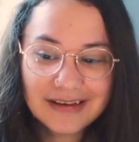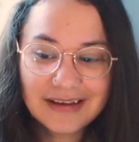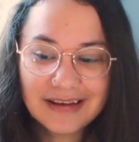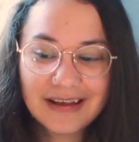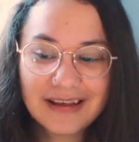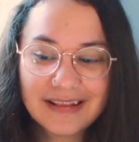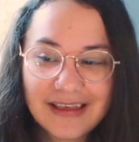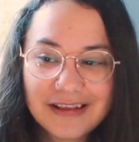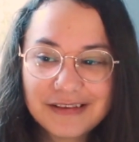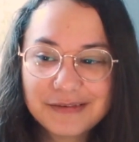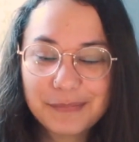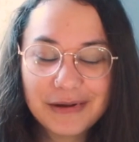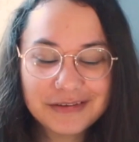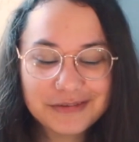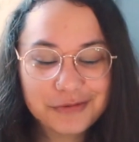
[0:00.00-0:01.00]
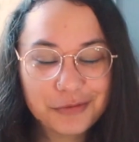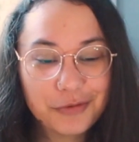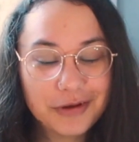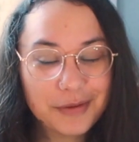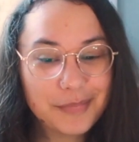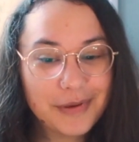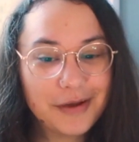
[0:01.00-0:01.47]
And that's my
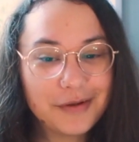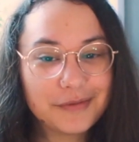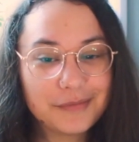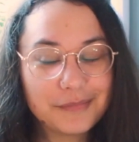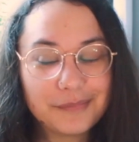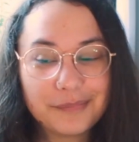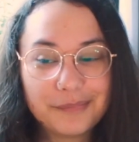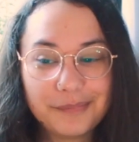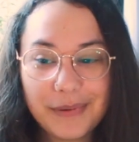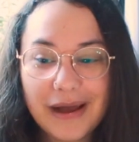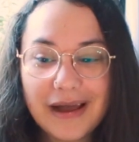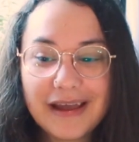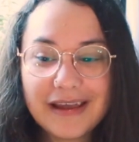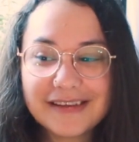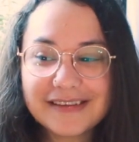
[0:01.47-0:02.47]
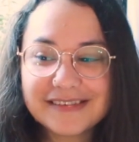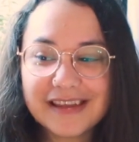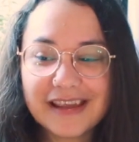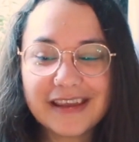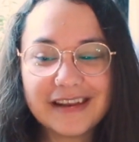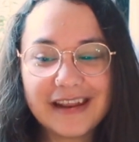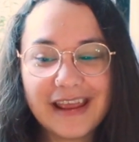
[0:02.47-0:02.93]
story about buying
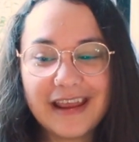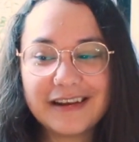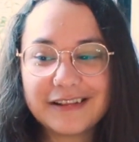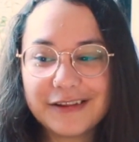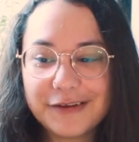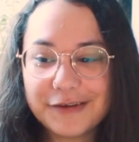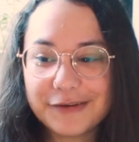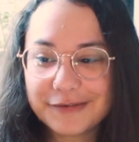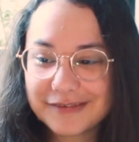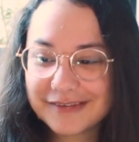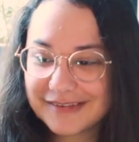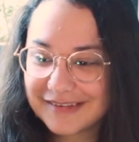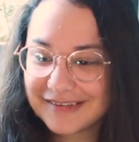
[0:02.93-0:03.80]
secondhand clothes.